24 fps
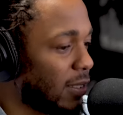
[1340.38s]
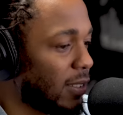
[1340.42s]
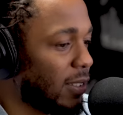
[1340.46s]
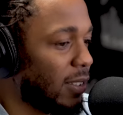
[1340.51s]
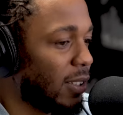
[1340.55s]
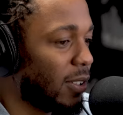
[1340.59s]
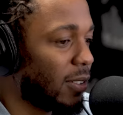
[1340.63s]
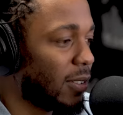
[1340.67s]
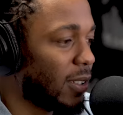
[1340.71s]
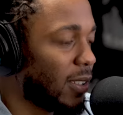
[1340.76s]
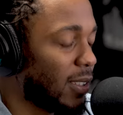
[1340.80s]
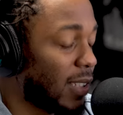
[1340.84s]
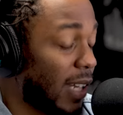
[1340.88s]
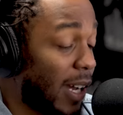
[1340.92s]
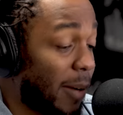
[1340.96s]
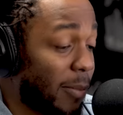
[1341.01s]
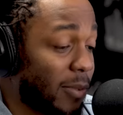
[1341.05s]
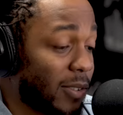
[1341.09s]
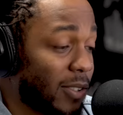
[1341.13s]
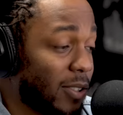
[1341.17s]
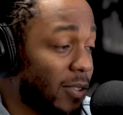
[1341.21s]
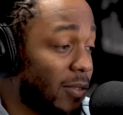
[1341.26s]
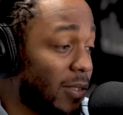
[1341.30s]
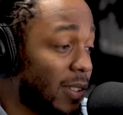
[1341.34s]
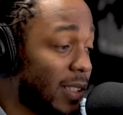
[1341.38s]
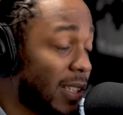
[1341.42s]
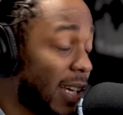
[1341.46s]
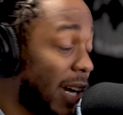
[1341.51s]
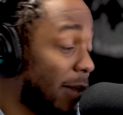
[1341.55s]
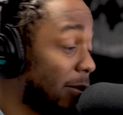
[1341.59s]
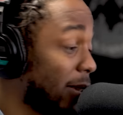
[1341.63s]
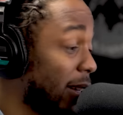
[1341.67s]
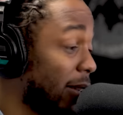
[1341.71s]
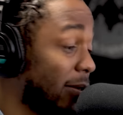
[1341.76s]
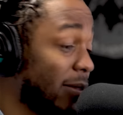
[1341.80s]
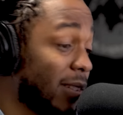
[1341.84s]
you know, this opportunity,
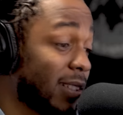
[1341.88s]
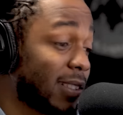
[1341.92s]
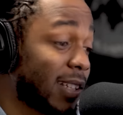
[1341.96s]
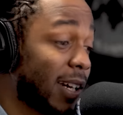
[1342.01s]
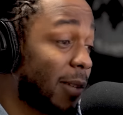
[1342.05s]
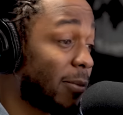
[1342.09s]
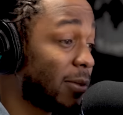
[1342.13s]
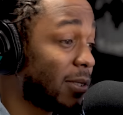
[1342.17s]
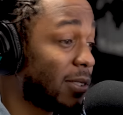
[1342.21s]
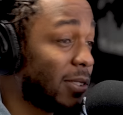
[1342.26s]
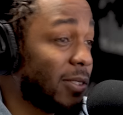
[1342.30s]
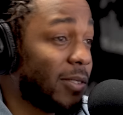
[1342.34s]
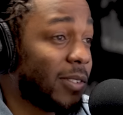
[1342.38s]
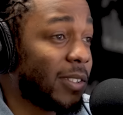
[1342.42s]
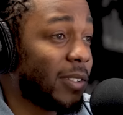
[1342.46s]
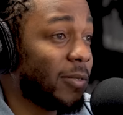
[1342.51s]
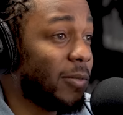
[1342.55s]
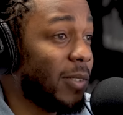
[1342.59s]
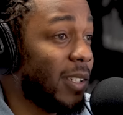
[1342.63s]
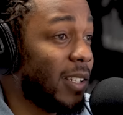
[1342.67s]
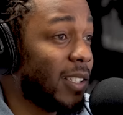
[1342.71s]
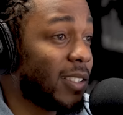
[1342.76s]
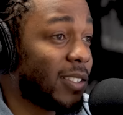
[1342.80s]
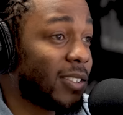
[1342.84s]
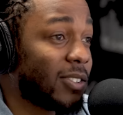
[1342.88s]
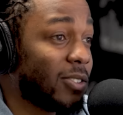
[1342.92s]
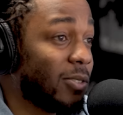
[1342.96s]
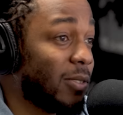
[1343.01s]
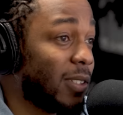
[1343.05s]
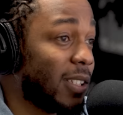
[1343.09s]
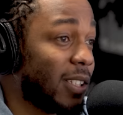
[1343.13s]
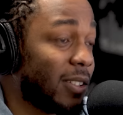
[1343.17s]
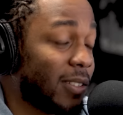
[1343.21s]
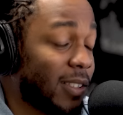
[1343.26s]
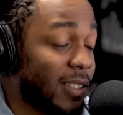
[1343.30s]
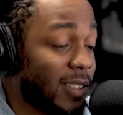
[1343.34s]
Top giving us opportunity. We in the
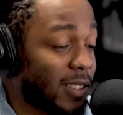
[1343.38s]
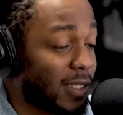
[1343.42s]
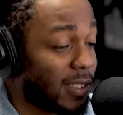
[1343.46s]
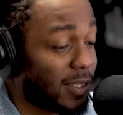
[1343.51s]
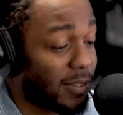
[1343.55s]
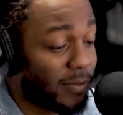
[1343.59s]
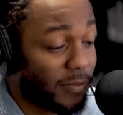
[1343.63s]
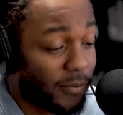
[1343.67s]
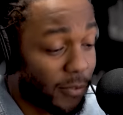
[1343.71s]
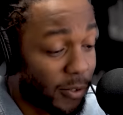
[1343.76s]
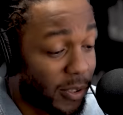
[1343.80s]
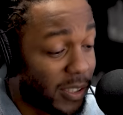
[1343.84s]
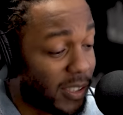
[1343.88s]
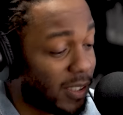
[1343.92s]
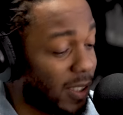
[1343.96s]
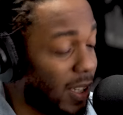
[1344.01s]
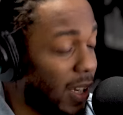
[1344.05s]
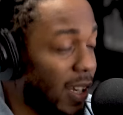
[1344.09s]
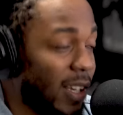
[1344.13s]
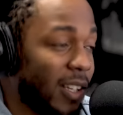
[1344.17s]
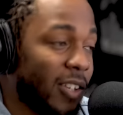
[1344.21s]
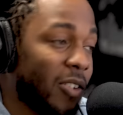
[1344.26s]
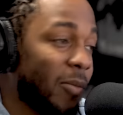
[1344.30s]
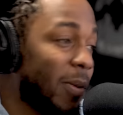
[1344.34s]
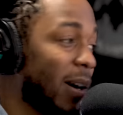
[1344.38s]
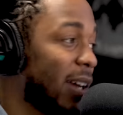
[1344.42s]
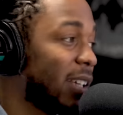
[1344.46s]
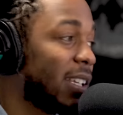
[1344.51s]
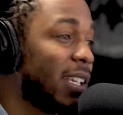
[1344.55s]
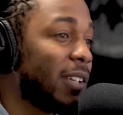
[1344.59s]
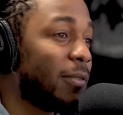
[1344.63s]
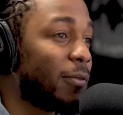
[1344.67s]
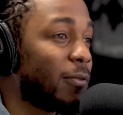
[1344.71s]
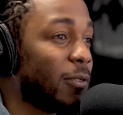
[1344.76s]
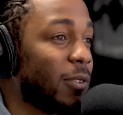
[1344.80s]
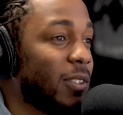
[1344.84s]
studio. This is free. Nobody
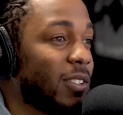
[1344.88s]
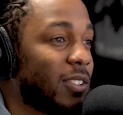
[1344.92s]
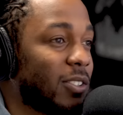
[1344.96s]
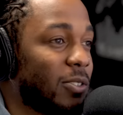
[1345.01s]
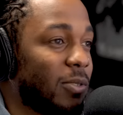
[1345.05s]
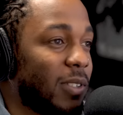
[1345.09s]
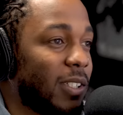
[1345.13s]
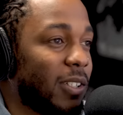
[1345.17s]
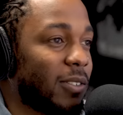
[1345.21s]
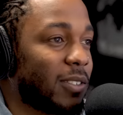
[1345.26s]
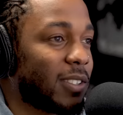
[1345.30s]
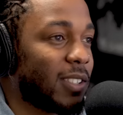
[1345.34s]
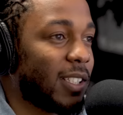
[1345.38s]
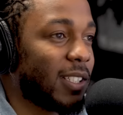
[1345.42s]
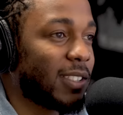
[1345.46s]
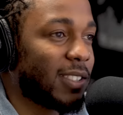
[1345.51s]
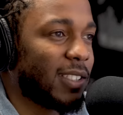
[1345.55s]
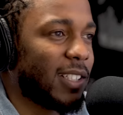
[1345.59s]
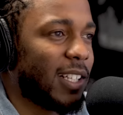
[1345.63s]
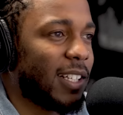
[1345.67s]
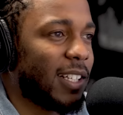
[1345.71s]
get free studio sessions.